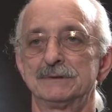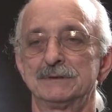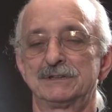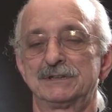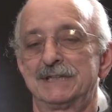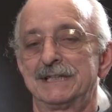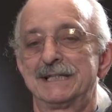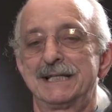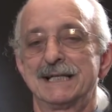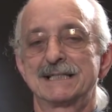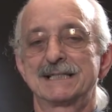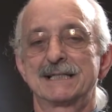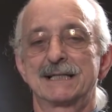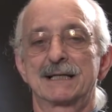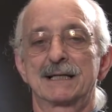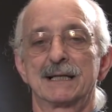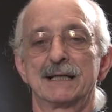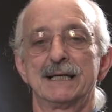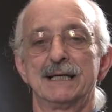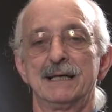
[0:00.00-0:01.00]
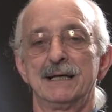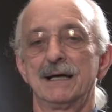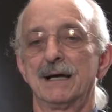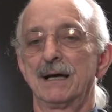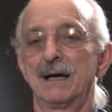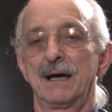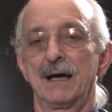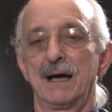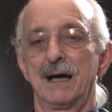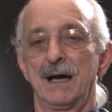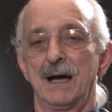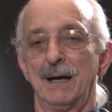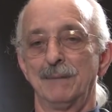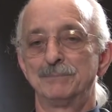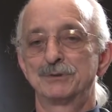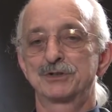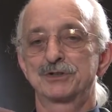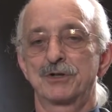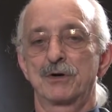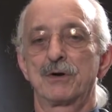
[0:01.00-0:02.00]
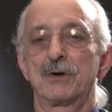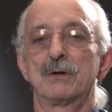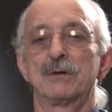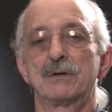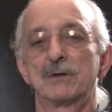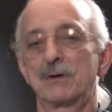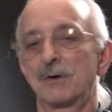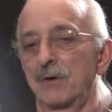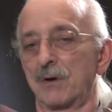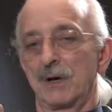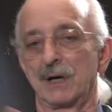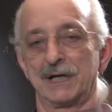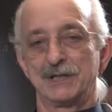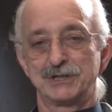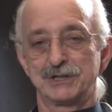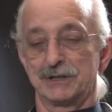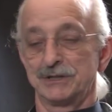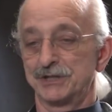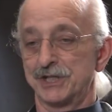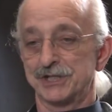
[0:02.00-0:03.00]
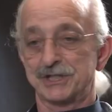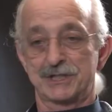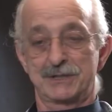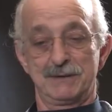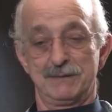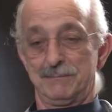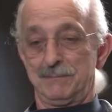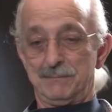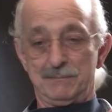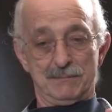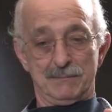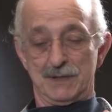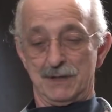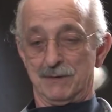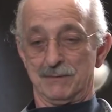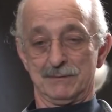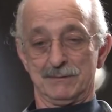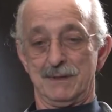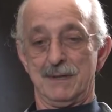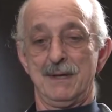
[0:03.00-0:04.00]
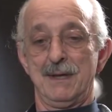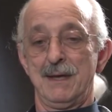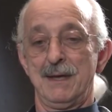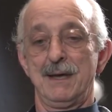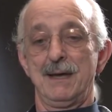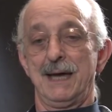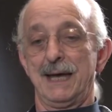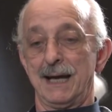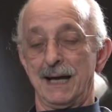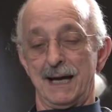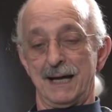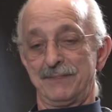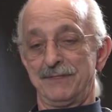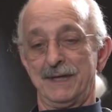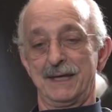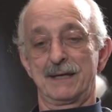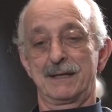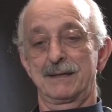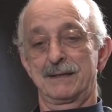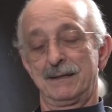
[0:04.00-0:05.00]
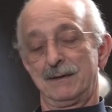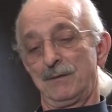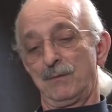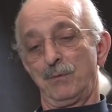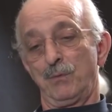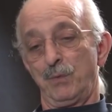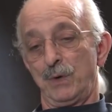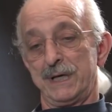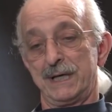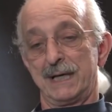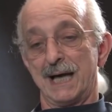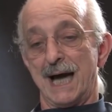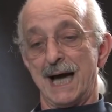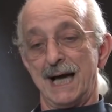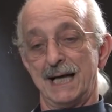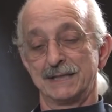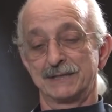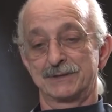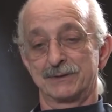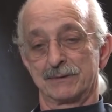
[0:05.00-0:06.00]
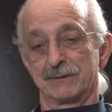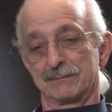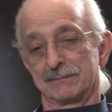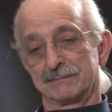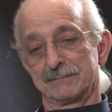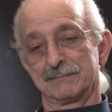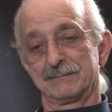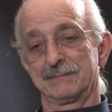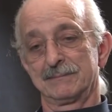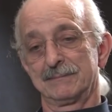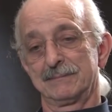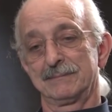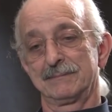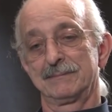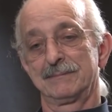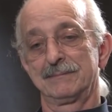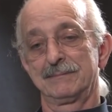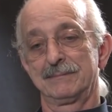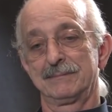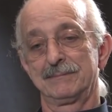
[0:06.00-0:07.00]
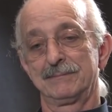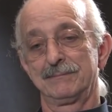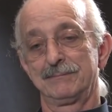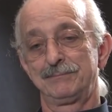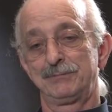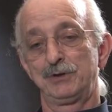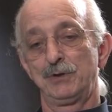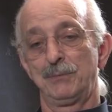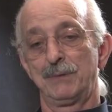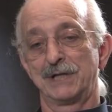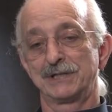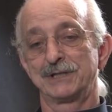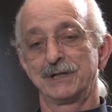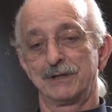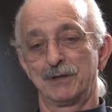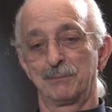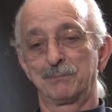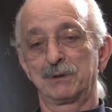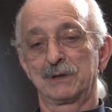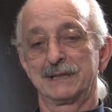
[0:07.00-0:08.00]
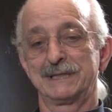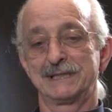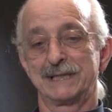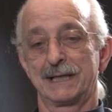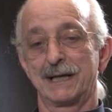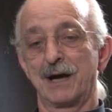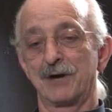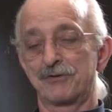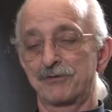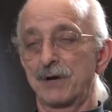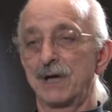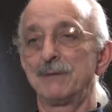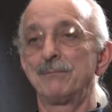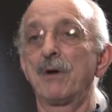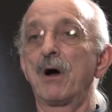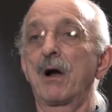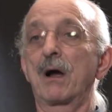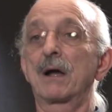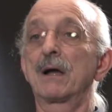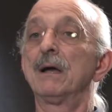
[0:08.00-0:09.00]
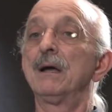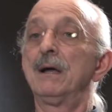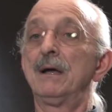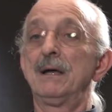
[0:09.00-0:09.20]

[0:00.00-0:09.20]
Statistically absurd correlation, just, and I think we guys are too much into policing our trademark.